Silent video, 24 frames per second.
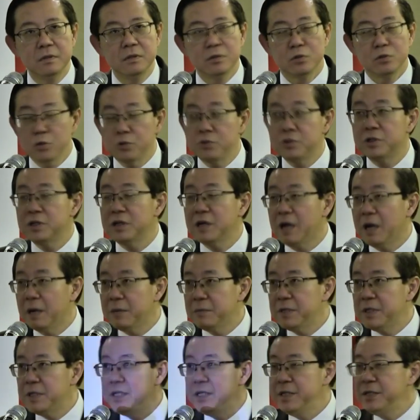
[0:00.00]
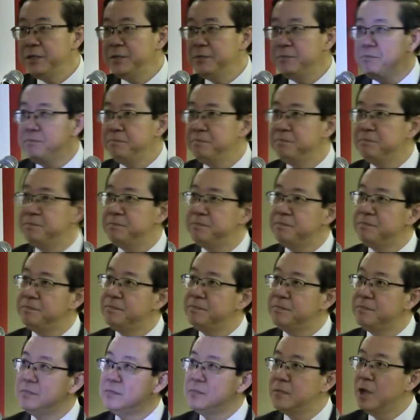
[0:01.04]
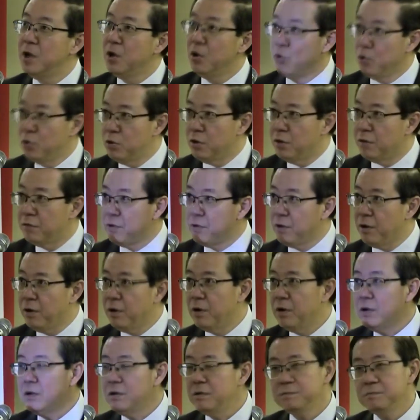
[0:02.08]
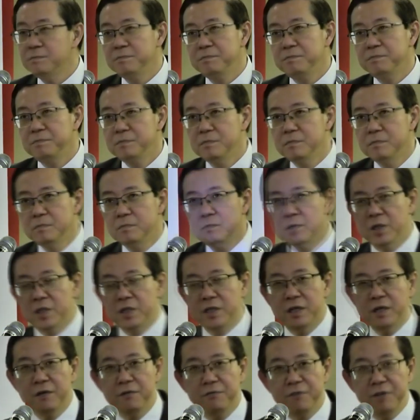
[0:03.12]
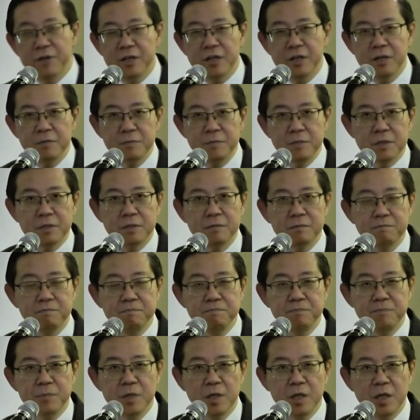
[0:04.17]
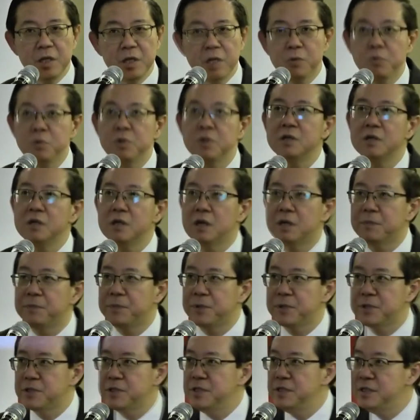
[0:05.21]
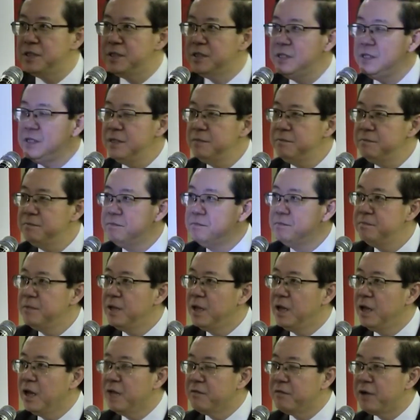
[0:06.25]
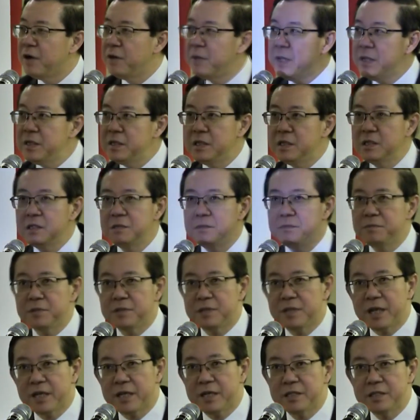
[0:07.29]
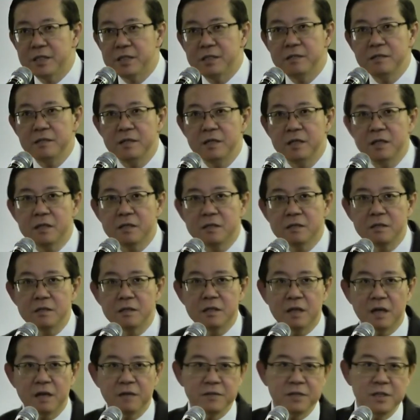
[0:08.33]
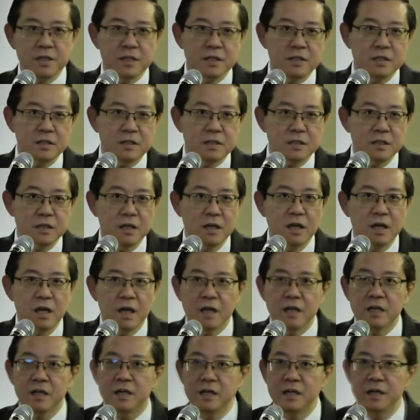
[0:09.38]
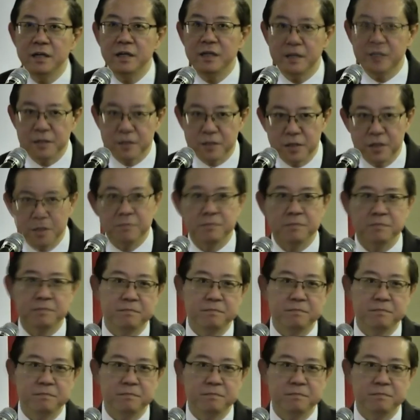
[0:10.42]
social harmony, rule of law, political freedoms, equal opportunity, environmental protection, good governance, and a clean leadership.